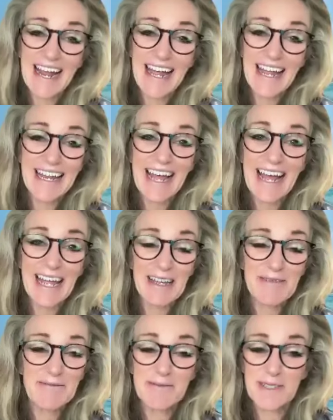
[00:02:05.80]
And I
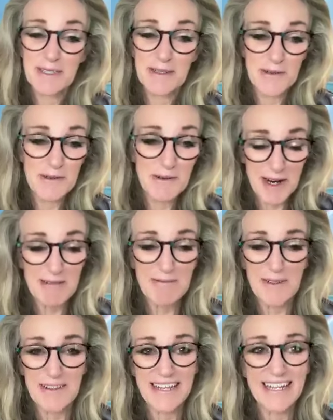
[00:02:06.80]
am so
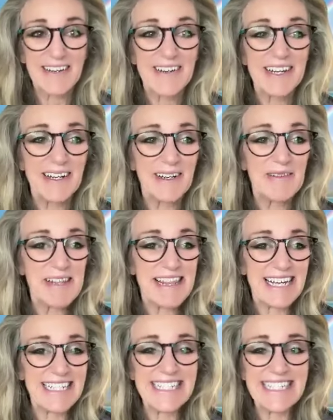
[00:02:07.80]
grateful that you're here with
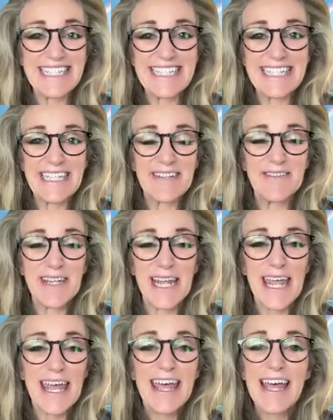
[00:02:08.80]
us this
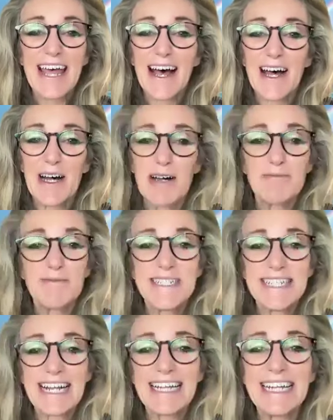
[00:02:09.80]
evening. Um,
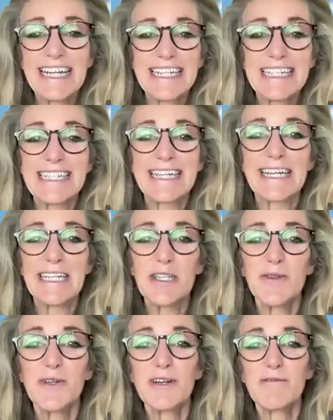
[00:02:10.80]
Shelly is an
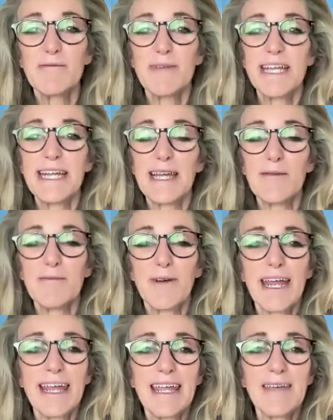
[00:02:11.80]
intuitive medium,
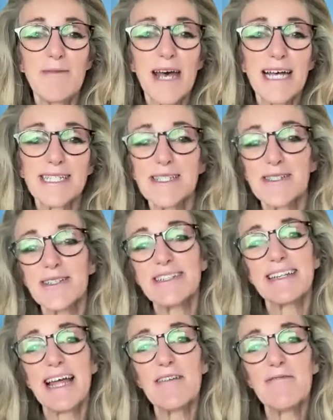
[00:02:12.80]
Reiki master,
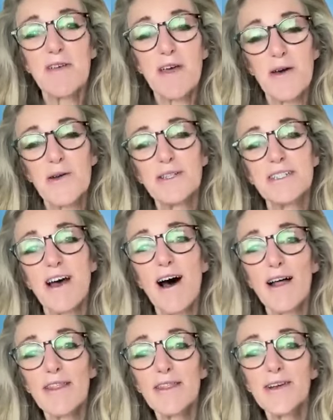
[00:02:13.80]
life coach,
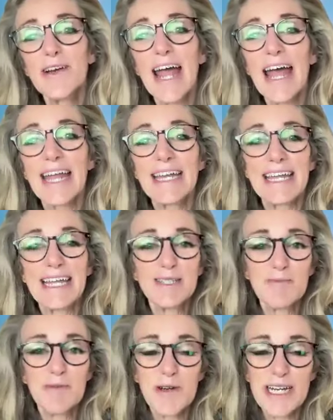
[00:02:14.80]
author, and
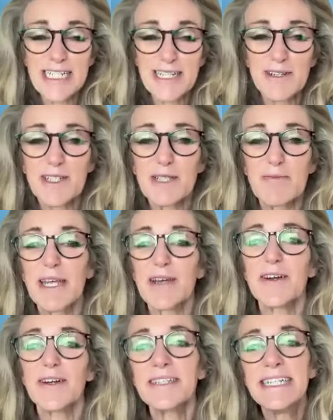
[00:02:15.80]
inspirational
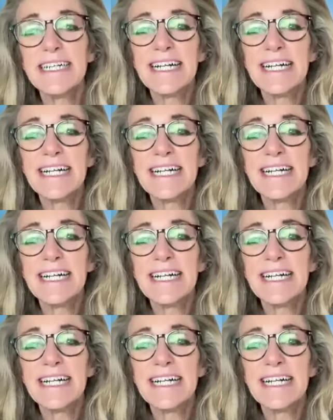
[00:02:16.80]
speaker.